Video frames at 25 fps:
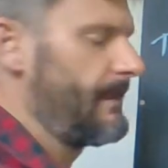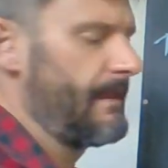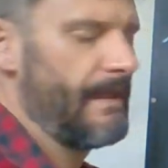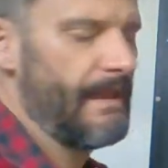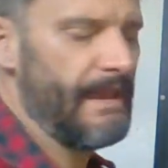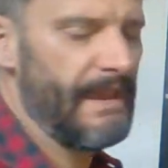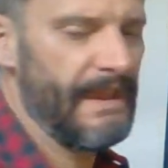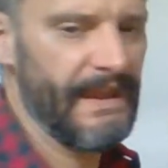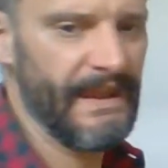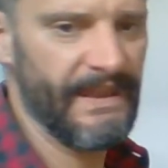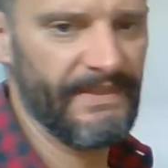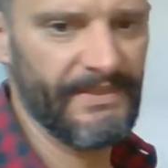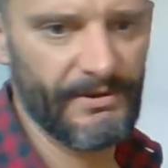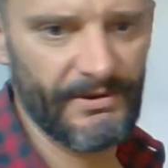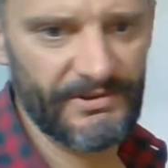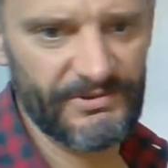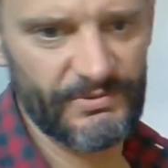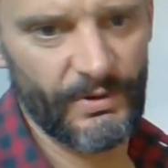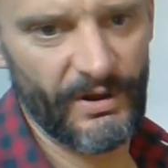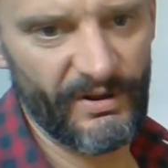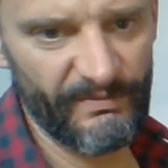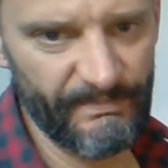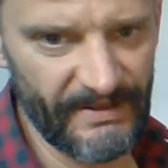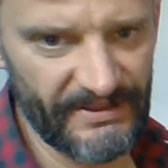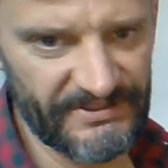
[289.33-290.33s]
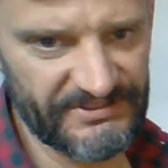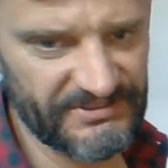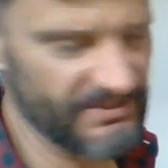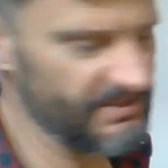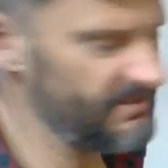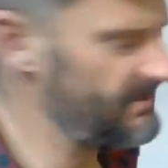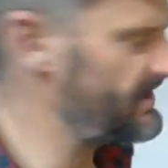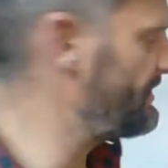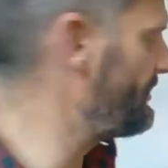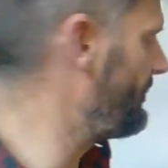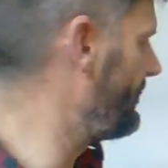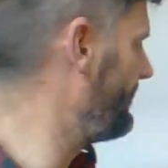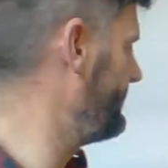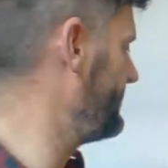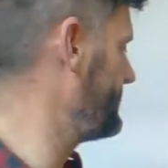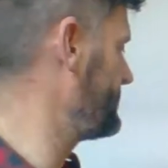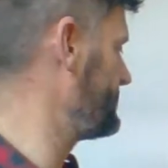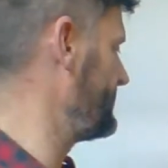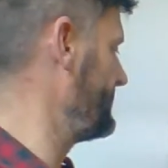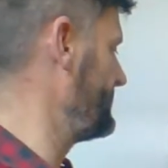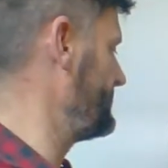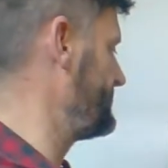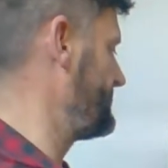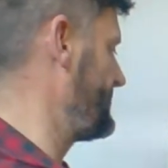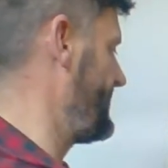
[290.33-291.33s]
And there are 12 months in the year,
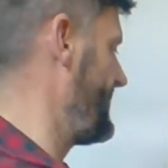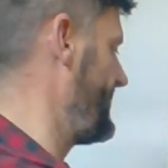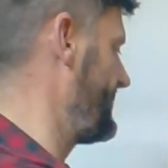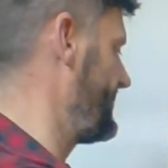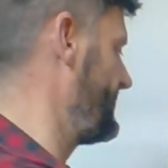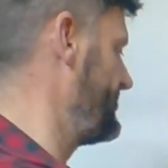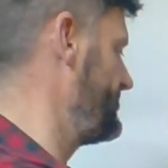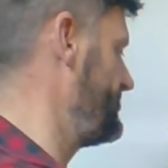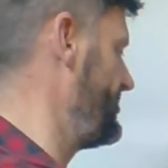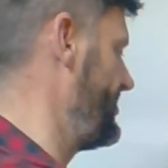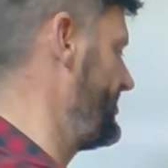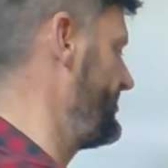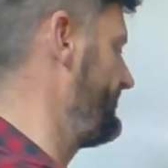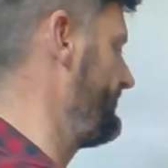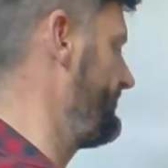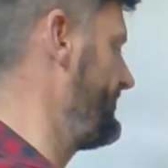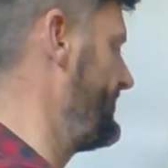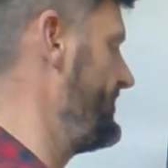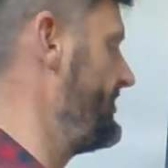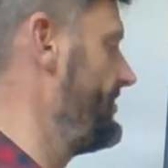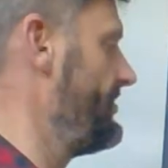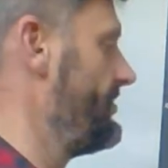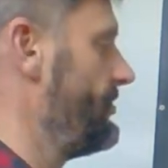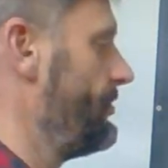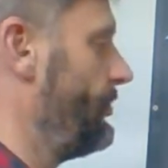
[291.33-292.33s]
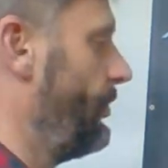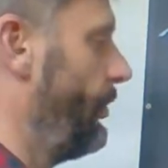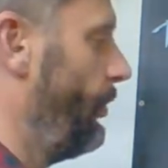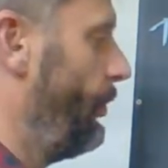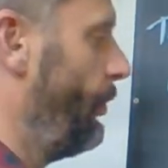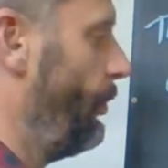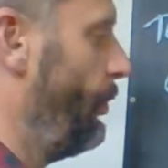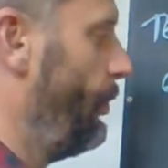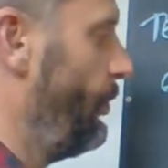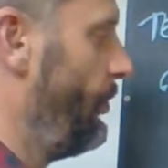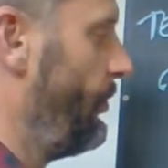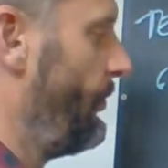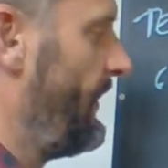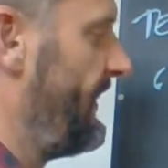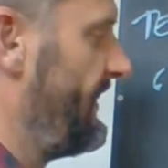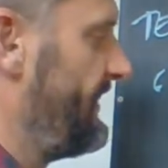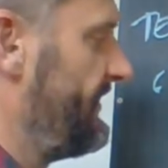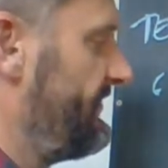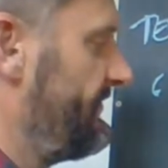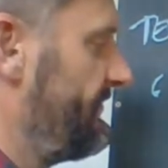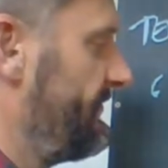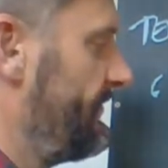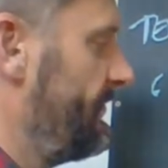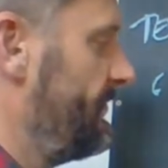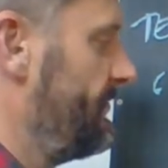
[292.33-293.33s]
obviously, starting in January all the way
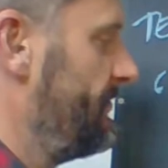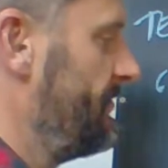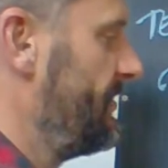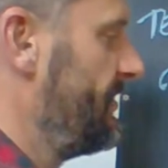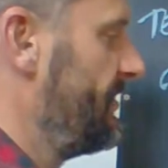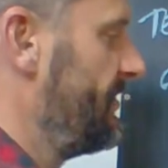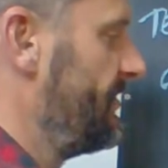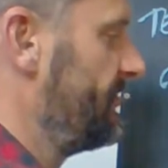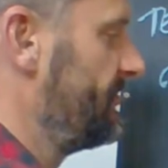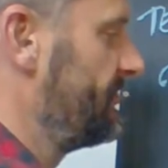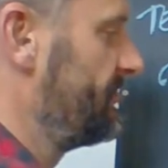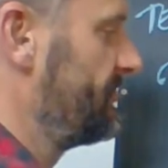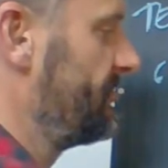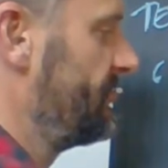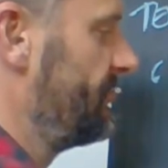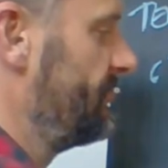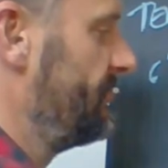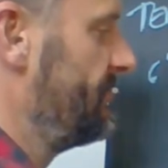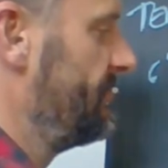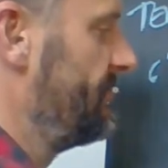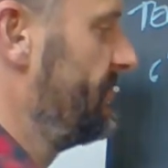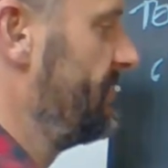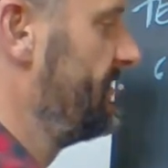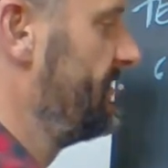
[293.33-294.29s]
through to